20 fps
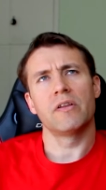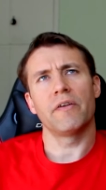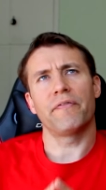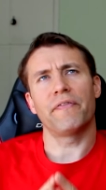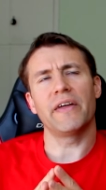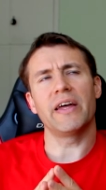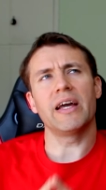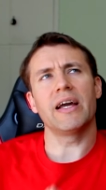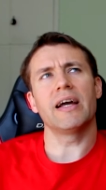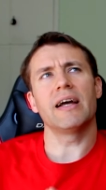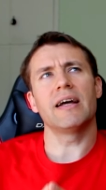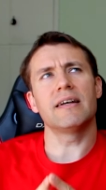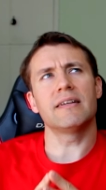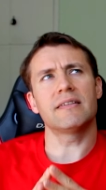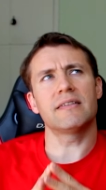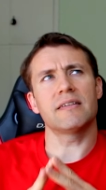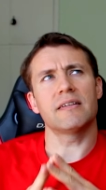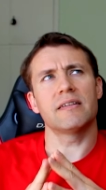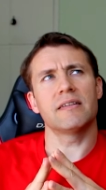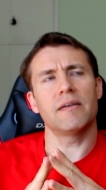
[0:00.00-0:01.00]
The thing
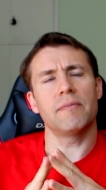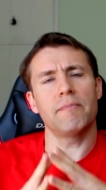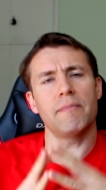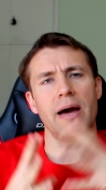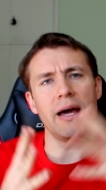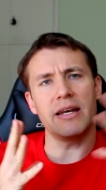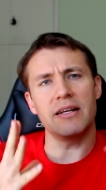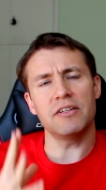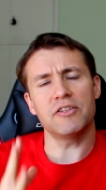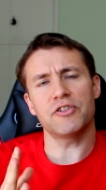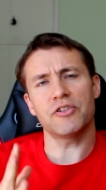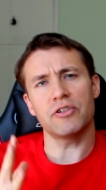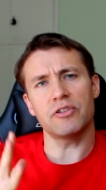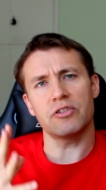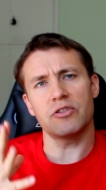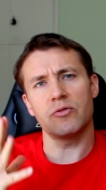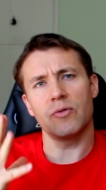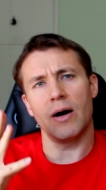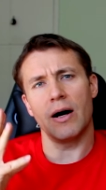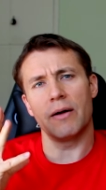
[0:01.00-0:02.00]
is, the
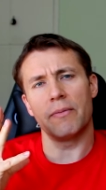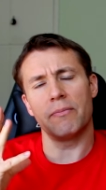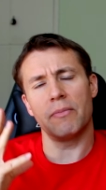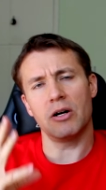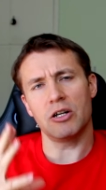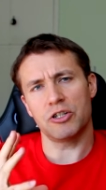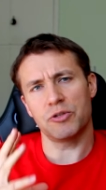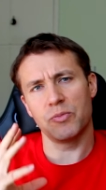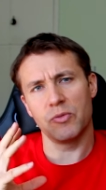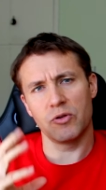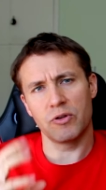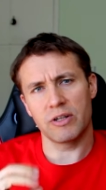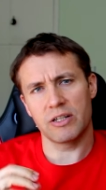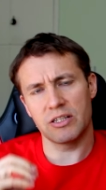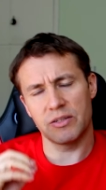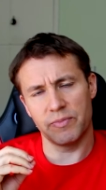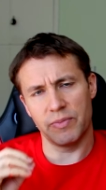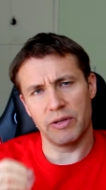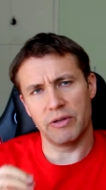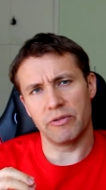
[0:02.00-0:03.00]
managers who are much more
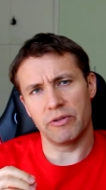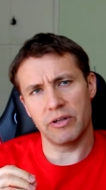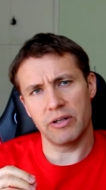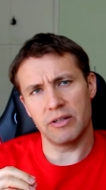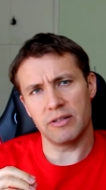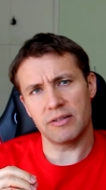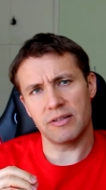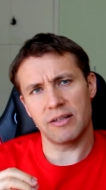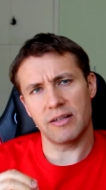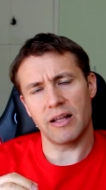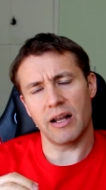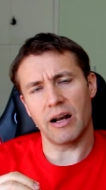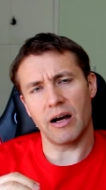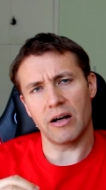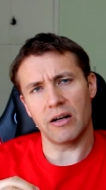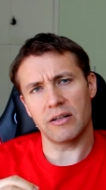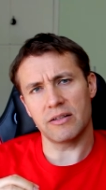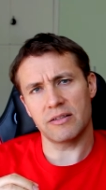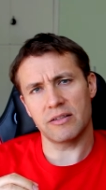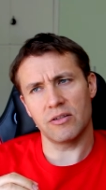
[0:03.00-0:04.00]
experienced than
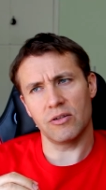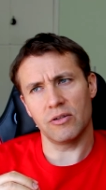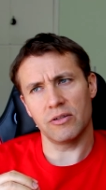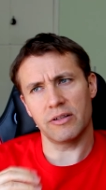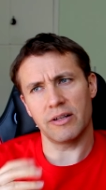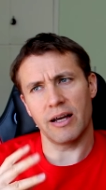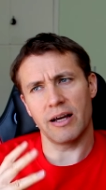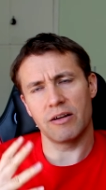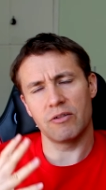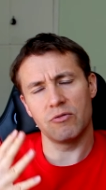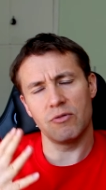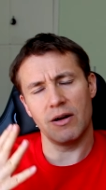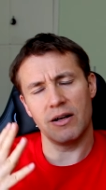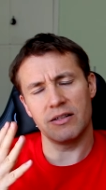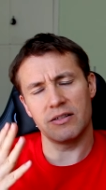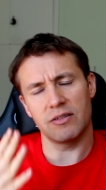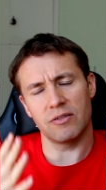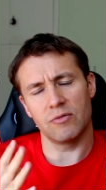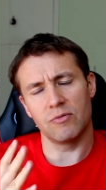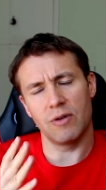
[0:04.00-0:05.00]
Arne and who,
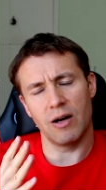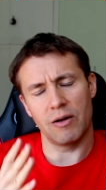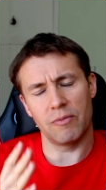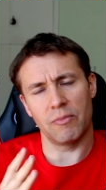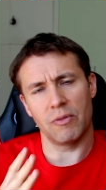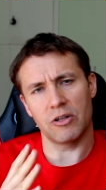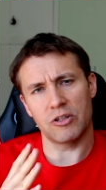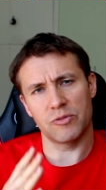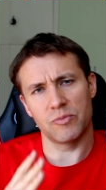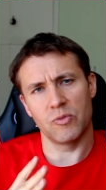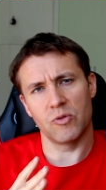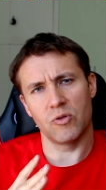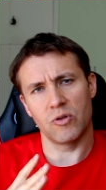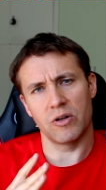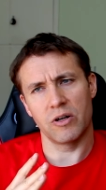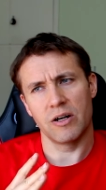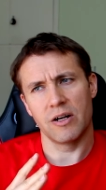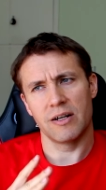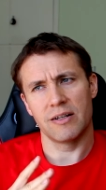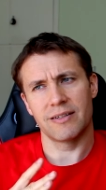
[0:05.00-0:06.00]
has, who are much
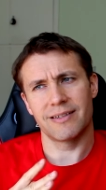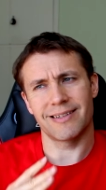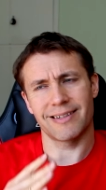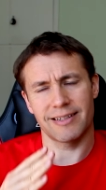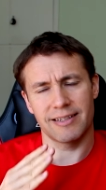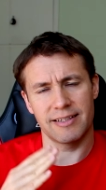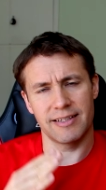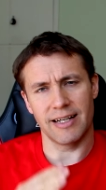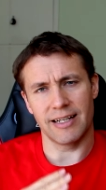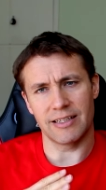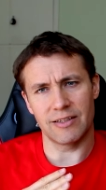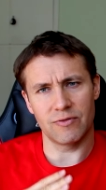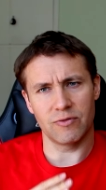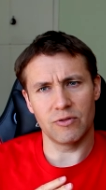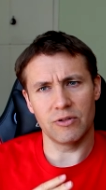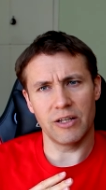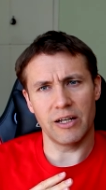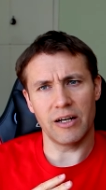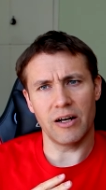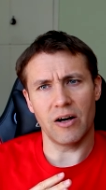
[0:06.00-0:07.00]
more
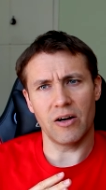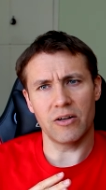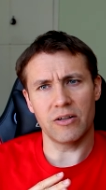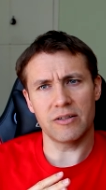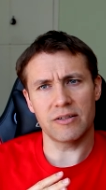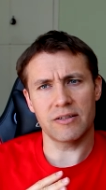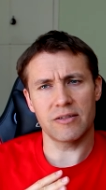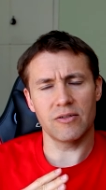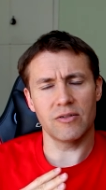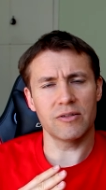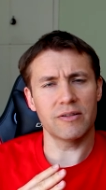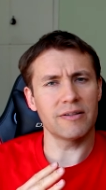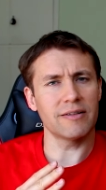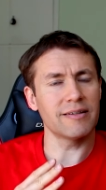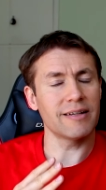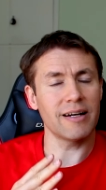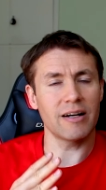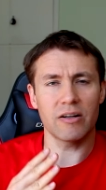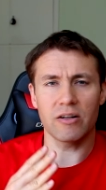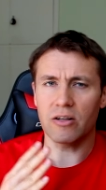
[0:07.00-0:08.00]
successful than Arne
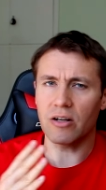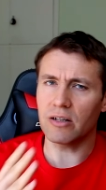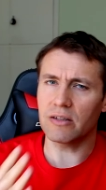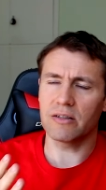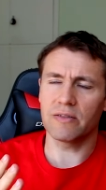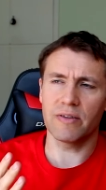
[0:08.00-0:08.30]
they are not